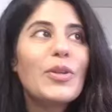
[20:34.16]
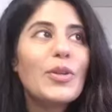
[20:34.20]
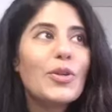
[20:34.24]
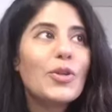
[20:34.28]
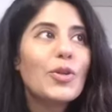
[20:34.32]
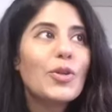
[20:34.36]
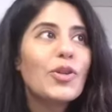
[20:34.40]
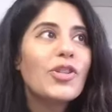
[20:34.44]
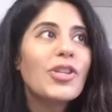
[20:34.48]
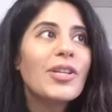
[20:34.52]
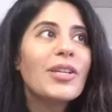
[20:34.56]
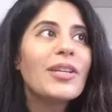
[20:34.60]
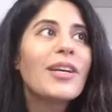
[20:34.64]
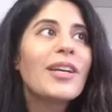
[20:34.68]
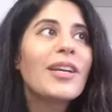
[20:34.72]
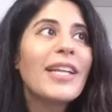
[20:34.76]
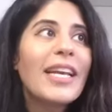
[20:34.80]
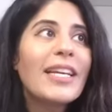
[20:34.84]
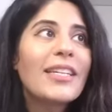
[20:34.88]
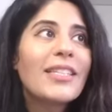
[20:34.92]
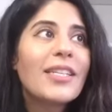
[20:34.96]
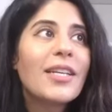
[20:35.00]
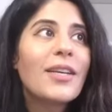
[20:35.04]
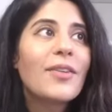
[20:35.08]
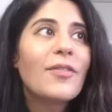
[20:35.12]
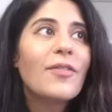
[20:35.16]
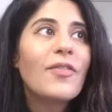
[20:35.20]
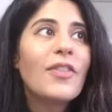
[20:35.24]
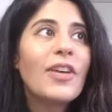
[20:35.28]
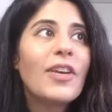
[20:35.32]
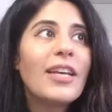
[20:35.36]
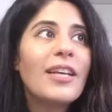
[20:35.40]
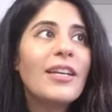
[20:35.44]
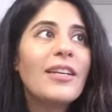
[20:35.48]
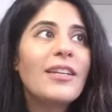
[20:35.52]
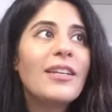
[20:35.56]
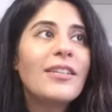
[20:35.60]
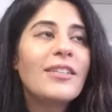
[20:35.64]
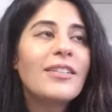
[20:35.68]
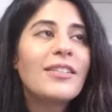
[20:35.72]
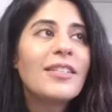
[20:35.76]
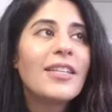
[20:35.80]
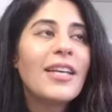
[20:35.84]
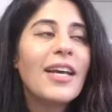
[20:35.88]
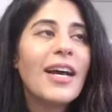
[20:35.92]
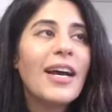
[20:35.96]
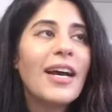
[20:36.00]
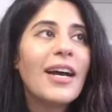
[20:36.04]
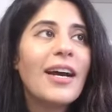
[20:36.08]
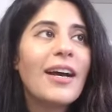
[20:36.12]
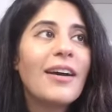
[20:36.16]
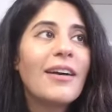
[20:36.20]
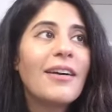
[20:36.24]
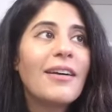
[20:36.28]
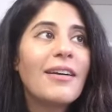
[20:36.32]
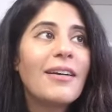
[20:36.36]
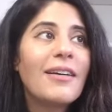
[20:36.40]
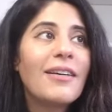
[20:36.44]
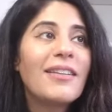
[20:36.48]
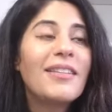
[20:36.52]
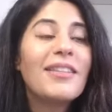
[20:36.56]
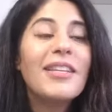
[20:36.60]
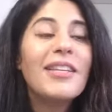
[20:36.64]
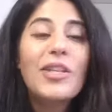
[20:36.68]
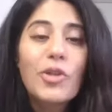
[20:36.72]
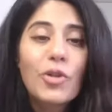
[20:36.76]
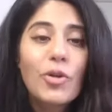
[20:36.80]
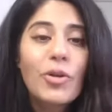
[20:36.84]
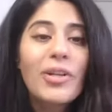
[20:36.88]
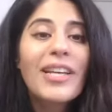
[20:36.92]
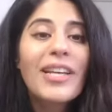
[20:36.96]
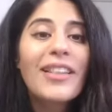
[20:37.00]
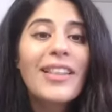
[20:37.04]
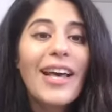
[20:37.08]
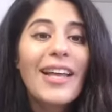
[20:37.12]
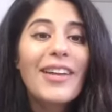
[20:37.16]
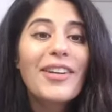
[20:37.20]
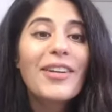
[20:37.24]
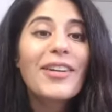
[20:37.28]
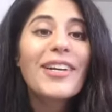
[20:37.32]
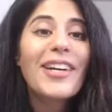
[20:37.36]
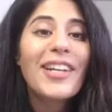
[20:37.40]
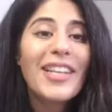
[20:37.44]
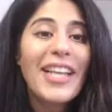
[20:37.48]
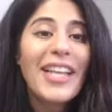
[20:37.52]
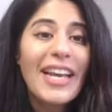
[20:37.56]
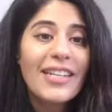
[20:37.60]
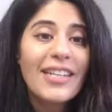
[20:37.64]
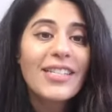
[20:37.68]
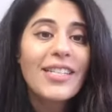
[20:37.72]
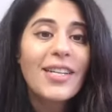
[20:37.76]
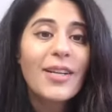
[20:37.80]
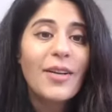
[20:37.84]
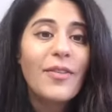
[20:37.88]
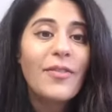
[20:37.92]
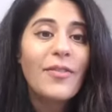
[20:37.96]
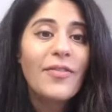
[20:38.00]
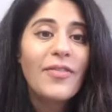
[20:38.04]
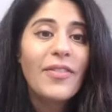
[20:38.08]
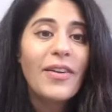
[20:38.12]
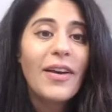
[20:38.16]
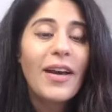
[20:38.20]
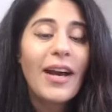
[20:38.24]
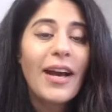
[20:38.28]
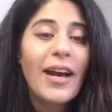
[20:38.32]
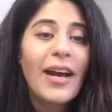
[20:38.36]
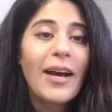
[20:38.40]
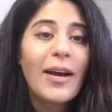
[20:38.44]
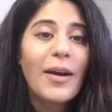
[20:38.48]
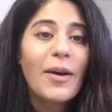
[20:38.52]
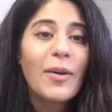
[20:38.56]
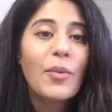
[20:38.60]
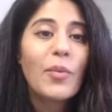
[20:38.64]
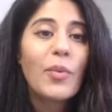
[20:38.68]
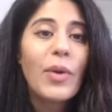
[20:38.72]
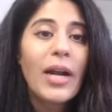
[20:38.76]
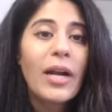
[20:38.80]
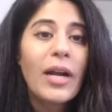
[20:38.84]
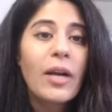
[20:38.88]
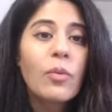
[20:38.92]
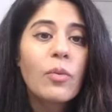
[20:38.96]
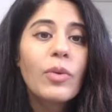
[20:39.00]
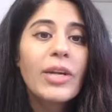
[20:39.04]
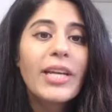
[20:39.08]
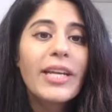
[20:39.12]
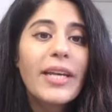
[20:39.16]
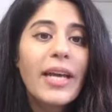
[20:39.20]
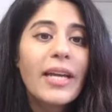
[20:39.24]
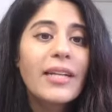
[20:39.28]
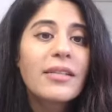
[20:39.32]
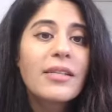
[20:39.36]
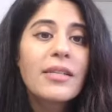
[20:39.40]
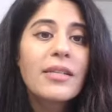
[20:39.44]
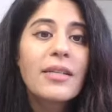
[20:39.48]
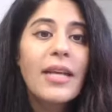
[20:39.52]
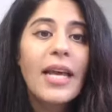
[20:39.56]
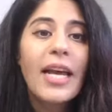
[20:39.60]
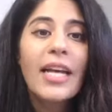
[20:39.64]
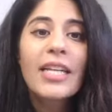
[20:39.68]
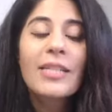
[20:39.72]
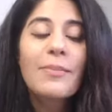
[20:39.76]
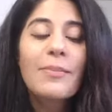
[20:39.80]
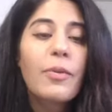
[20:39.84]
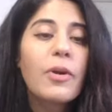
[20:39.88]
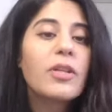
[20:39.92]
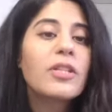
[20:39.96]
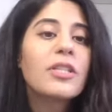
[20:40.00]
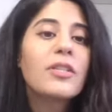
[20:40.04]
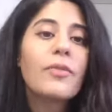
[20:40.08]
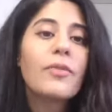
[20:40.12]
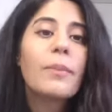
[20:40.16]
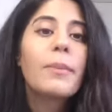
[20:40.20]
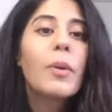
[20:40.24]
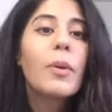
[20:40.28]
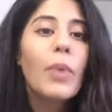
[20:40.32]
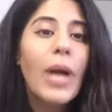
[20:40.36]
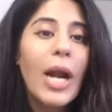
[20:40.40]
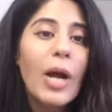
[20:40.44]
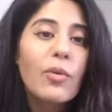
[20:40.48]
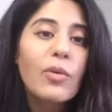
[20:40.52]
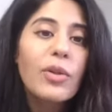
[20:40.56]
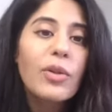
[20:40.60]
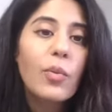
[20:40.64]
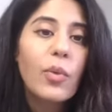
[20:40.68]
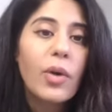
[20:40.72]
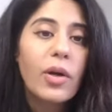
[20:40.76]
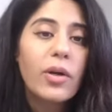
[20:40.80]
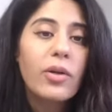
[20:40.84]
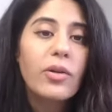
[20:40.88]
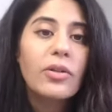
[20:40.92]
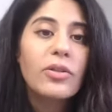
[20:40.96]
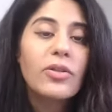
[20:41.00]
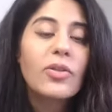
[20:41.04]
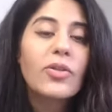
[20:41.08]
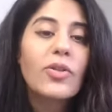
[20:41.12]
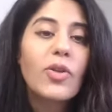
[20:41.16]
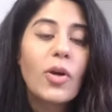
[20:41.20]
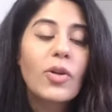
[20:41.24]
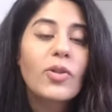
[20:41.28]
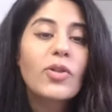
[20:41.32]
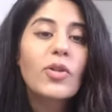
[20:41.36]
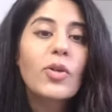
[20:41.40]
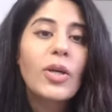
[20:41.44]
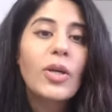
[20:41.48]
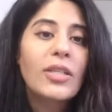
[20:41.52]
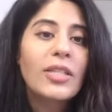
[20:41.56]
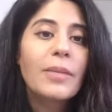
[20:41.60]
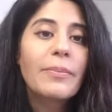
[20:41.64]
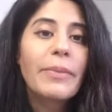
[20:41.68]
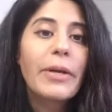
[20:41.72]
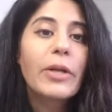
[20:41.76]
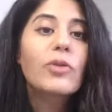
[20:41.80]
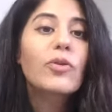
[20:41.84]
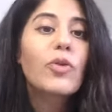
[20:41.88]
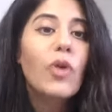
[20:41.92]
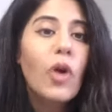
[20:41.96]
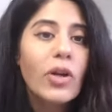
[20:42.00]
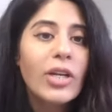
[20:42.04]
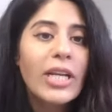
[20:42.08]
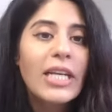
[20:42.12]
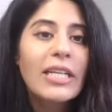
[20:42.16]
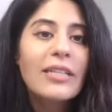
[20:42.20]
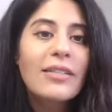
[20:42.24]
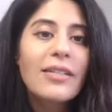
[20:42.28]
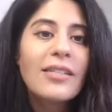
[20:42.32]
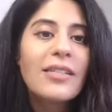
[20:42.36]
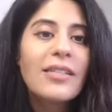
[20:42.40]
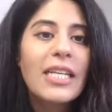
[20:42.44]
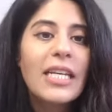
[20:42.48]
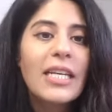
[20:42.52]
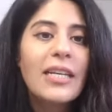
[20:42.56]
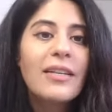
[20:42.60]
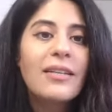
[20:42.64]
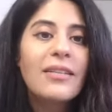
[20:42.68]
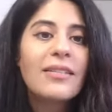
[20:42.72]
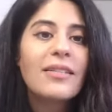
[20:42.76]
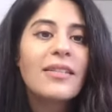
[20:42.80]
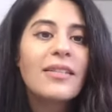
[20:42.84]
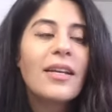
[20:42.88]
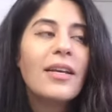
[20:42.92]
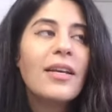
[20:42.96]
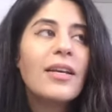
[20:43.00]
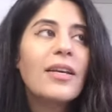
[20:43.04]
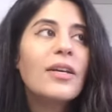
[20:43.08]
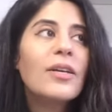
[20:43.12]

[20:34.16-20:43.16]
Nutrition Collective is literally a collective where we get experts from around the world to talk to us about chronic disease.